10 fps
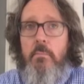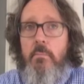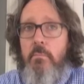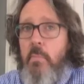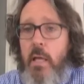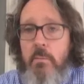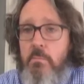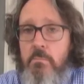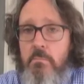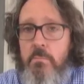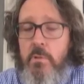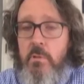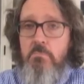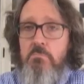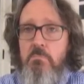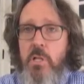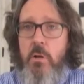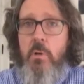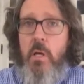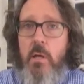And
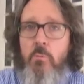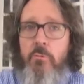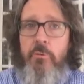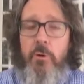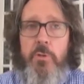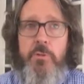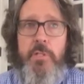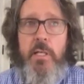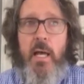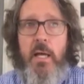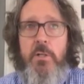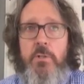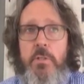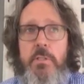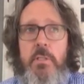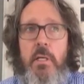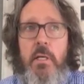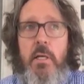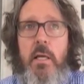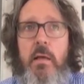referrals for psychiatrists,
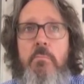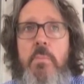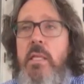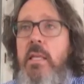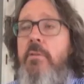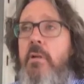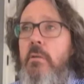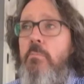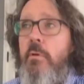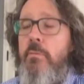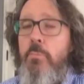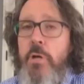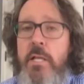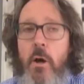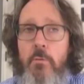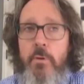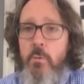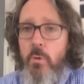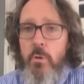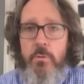even pre-COVID,
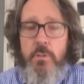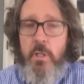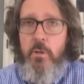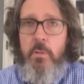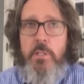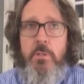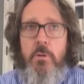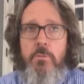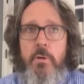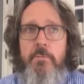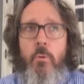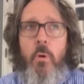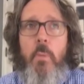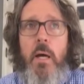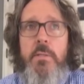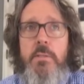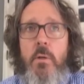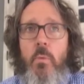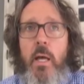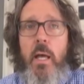were, could be 2, 3, 4 months
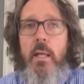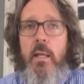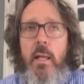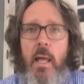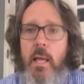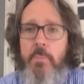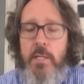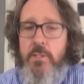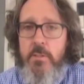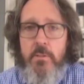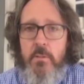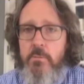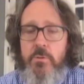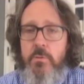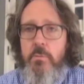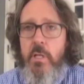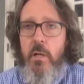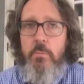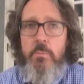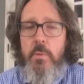away. And patients are,
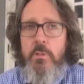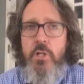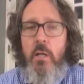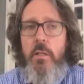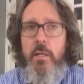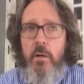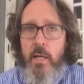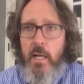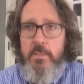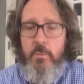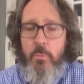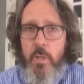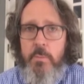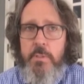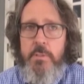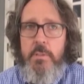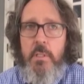juggling all kinds of appointments